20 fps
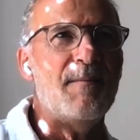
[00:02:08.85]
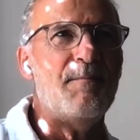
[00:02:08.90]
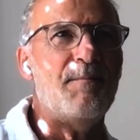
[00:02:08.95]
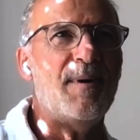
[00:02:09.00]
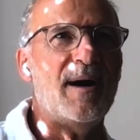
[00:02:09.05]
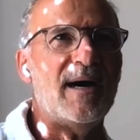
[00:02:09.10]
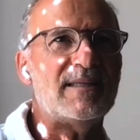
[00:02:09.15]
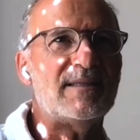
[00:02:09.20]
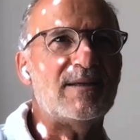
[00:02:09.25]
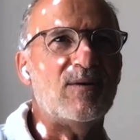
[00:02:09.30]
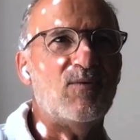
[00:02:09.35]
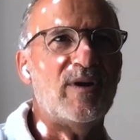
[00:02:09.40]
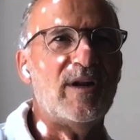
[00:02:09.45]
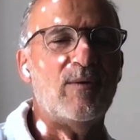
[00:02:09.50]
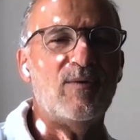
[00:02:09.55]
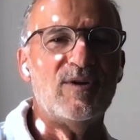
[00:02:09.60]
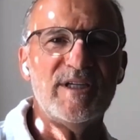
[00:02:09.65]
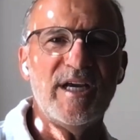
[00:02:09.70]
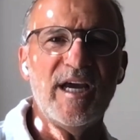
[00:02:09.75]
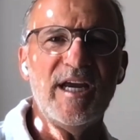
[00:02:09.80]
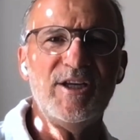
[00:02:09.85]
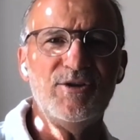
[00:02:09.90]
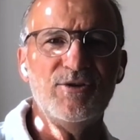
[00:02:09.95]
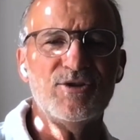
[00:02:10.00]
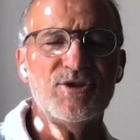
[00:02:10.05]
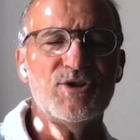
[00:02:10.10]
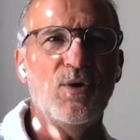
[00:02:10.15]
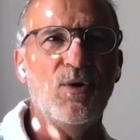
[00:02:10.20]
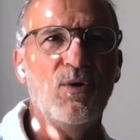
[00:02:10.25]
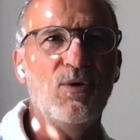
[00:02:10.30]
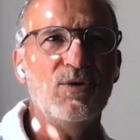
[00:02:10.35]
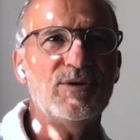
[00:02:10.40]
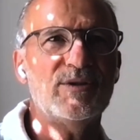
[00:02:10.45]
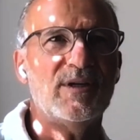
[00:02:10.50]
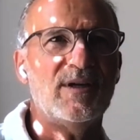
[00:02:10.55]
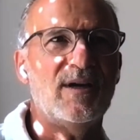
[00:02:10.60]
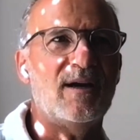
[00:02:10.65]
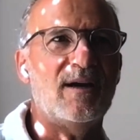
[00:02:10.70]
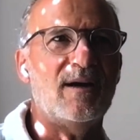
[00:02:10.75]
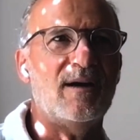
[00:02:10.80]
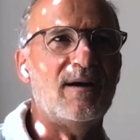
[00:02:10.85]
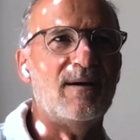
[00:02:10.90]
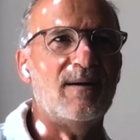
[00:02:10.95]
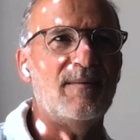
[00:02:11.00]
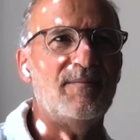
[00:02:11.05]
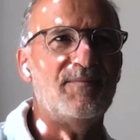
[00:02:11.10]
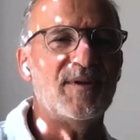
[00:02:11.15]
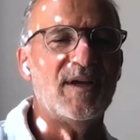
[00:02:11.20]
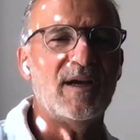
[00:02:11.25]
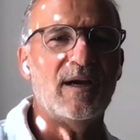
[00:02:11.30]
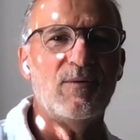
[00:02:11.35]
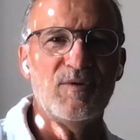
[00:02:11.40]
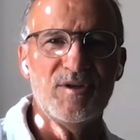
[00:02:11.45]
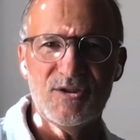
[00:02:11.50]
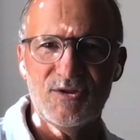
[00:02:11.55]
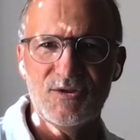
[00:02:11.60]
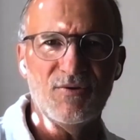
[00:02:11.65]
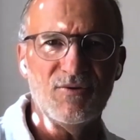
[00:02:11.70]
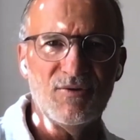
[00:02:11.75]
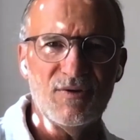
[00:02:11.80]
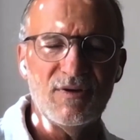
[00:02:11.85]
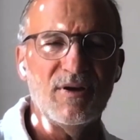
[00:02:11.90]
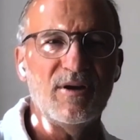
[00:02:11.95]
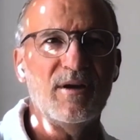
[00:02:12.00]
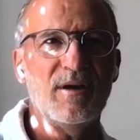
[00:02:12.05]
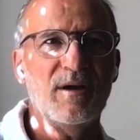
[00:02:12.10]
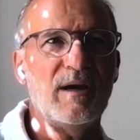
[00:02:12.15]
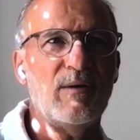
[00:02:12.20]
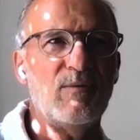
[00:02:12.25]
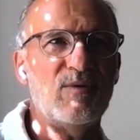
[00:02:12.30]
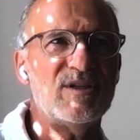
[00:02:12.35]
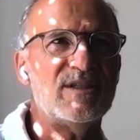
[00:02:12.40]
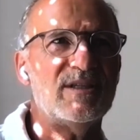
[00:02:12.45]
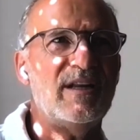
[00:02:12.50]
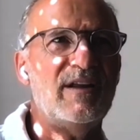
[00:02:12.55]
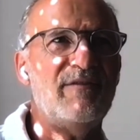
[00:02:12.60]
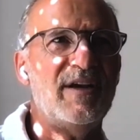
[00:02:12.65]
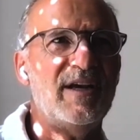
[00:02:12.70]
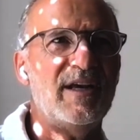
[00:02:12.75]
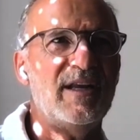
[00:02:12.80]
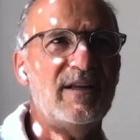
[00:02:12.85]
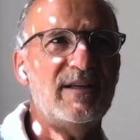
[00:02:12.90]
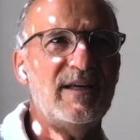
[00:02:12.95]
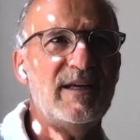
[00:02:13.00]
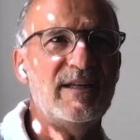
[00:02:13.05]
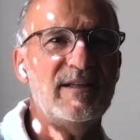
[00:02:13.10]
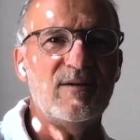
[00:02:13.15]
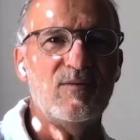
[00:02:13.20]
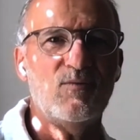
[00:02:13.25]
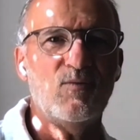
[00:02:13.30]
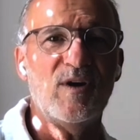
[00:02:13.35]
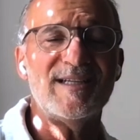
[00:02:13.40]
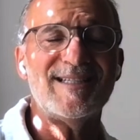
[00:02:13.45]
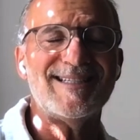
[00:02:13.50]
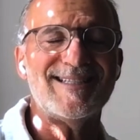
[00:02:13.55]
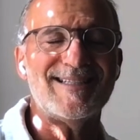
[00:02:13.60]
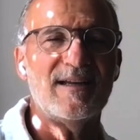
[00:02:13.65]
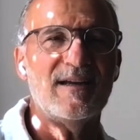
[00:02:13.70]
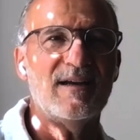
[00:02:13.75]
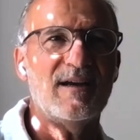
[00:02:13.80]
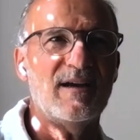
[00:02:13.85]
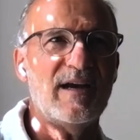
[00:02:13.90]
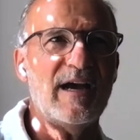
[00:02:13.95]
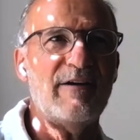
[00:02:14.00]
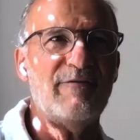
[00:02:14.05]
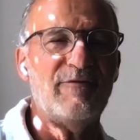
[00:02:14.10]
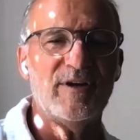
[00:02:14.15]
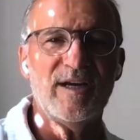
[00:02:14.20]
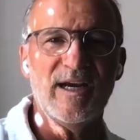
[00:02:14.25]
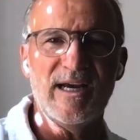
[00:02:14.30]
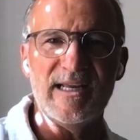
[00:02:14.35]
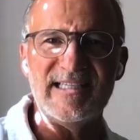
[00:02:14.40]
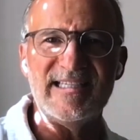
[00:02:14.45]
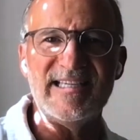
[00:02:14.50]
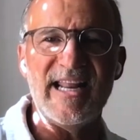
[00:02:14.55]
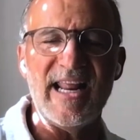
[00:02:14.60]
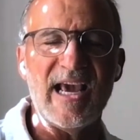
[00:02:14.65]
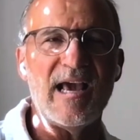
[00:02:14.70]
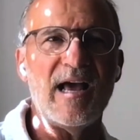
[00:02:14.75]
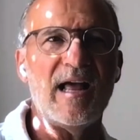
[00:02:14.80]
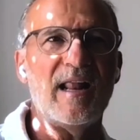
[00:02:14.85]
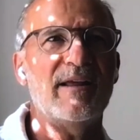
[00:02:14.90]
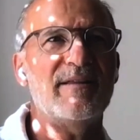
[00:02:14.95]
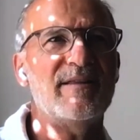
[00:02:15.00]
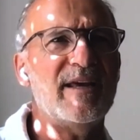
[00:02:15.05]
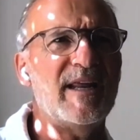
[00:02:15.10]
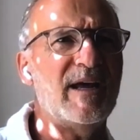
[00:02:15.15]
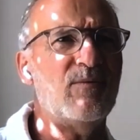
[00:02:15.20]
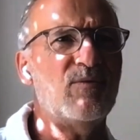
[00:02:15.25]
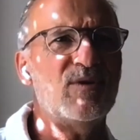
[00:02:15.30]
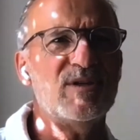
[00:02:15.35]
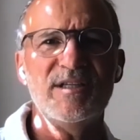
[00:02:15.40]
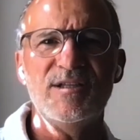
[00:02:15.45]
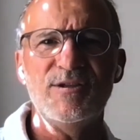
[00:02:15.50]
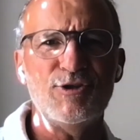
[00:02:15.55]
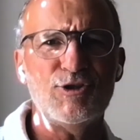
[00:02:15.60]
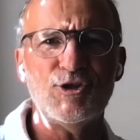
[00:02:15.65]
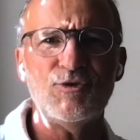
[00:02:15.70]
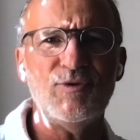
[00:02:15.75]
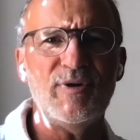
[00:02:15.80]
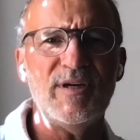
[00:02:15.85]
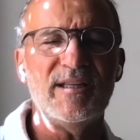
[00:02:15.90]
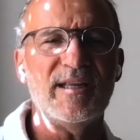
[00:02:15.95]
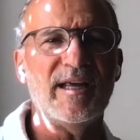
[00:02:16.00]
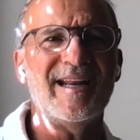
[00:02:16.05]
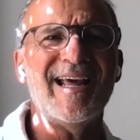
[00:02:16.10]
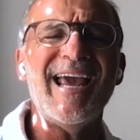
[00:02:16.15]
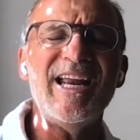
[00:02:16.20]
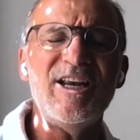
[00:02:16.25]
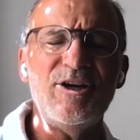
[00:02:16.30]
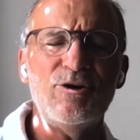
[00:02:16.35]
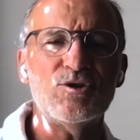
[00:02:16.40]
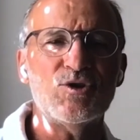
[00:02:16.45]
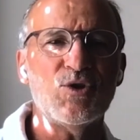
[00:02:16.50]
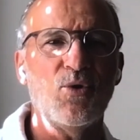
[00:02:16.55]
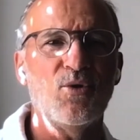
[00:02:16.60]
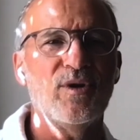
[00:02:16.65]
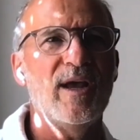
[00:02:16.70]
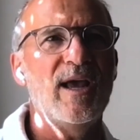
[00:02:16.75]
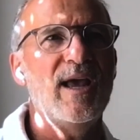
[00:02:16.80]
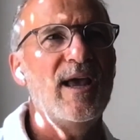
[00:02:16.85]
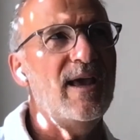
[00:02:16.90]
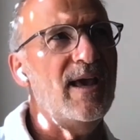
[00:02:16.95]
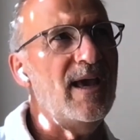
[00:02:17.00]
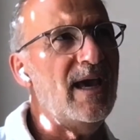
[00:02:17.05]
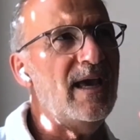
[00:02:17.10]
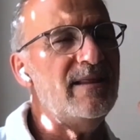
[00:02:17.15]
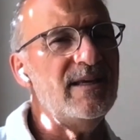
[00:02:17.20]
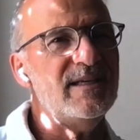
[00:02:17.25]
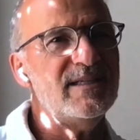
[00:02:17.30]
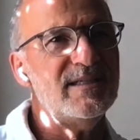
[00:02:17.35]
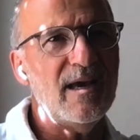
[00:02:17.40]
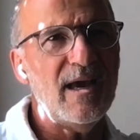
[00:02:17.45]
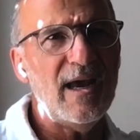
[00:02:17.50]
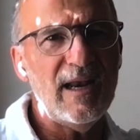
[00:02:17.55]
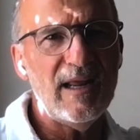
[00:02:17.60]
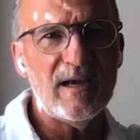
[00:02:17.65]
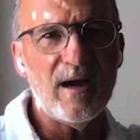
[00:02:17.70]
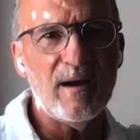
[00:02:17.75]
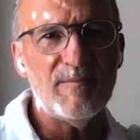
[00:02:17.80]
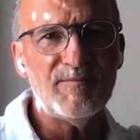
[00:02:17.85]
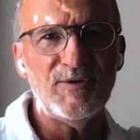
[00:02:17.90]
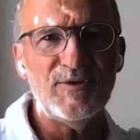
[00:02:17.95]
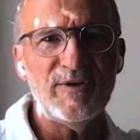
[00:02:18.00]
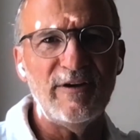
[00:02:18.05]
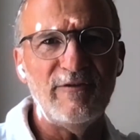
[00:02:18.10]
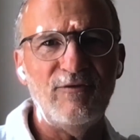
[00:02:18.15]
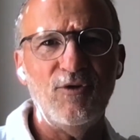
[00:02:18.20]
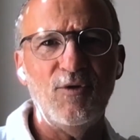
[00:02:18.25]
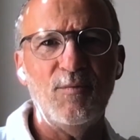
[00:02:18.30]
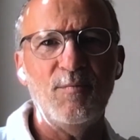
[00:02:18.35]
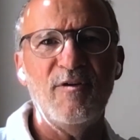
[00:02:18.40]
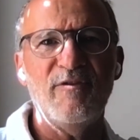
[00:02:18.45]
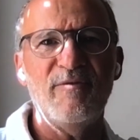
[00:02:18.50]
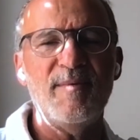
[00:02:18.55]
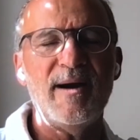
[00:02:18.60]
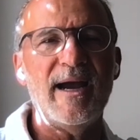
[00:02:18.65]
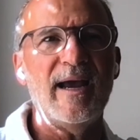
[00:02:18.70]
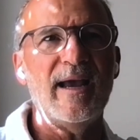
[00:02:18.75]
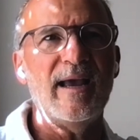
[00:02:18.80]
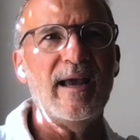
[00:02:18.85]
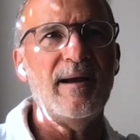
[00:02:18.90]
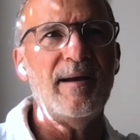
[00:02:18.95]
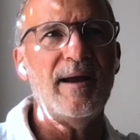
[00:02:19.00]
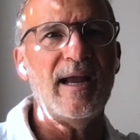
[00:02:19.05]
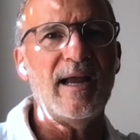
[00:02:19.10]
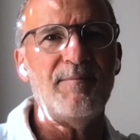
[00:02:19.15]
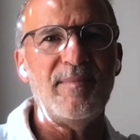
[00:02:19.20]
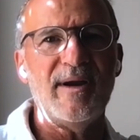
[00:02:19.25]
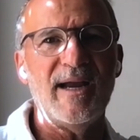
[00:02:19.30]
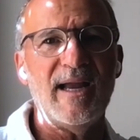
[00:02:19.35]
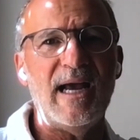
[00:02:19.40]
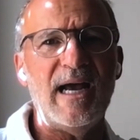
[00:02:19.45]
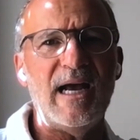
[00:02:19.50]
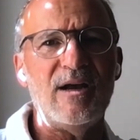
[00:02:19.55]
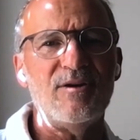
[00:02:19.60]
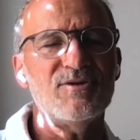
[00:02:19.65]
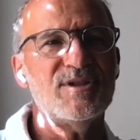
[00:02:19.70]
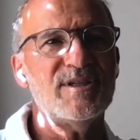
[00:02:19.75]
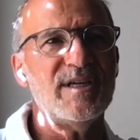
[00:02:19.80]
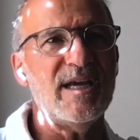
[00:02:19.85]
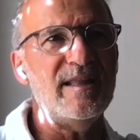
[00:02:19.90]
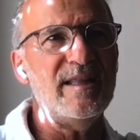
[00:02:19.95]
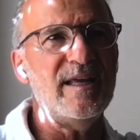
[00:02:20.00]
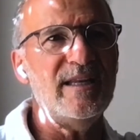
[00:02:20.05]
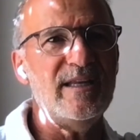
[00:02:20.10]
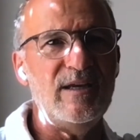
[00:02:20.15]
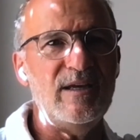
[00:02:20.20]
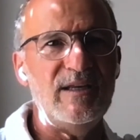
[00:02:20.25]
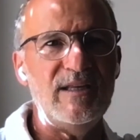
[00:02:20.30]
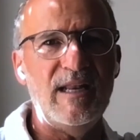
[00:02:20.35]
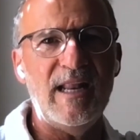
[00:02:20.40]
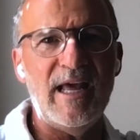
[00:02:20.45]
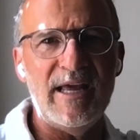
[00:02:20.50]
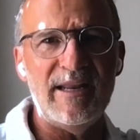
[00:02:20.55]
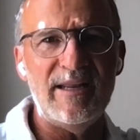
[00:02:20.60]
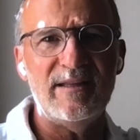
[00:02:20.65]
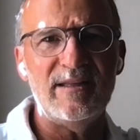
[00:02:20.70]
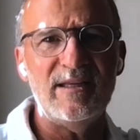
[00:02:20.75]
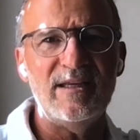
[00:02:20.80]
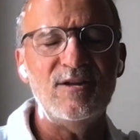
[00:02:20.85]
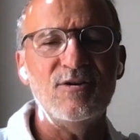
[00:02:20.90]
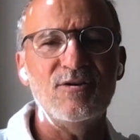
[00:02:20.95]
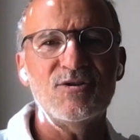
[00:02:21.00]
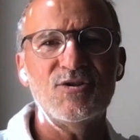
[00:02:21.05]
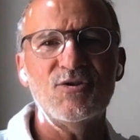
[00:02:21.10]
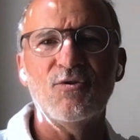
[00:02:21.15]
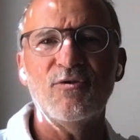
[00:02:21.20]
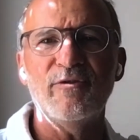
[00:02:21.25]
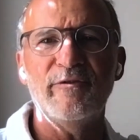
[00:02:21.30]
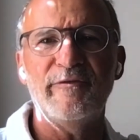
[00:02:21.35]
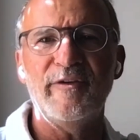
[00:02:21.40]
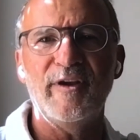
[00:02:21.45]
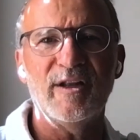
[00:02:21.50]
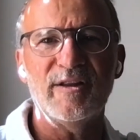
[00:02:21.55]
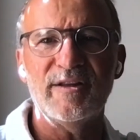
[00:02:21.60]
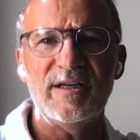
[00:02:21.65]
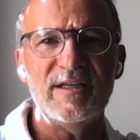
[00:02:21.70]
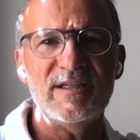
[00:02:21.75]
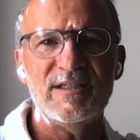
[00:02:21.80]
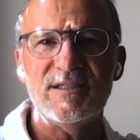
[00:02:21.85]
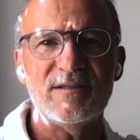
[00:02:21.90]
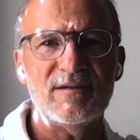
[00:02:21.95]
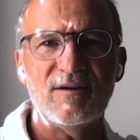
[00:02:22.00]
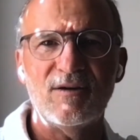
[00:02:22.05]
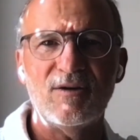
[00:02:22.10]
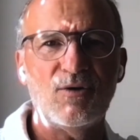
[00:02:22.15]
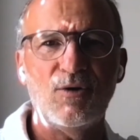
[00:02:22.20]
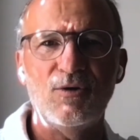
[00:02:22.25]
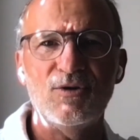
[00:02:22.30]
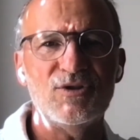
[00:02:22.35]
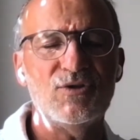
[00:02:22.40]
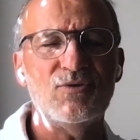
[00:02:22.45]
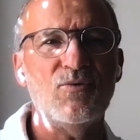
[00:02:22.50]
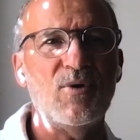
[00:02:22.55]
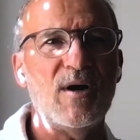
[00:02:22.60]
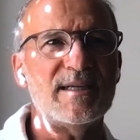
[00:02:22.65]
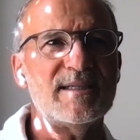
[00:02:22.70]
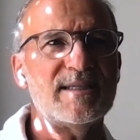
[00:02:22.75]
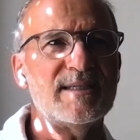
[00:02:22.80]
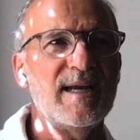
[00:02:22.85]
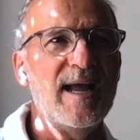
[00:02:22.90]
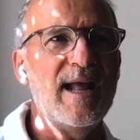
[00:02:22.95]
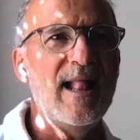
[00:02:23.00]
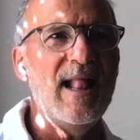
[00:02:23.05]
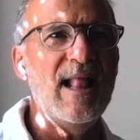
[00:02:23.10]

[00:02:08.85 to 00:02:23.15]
But yeah. when I was eight years old, um, I was I was living in, in West uh, Africa in Senegal, and then I was in the street. I'm eight years old, and there's a helicopter that flew above my uh, my house, and then he landed in the soccer field that is close to us.